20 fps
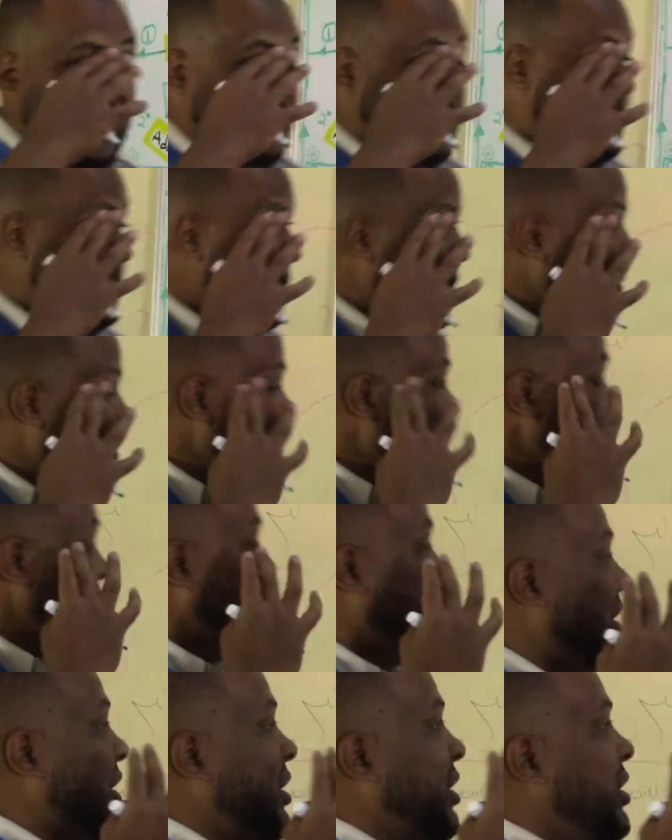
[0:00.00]
So
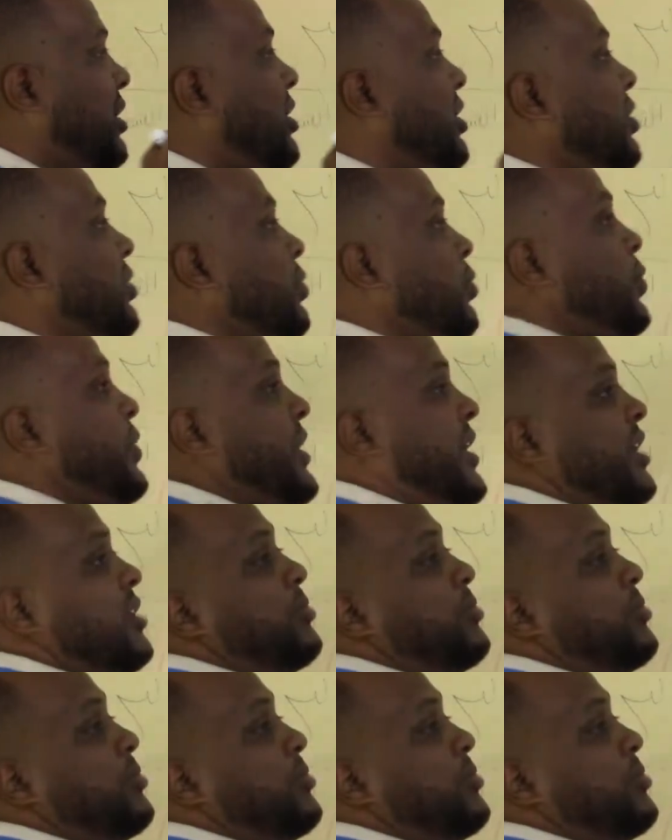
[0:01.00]
we can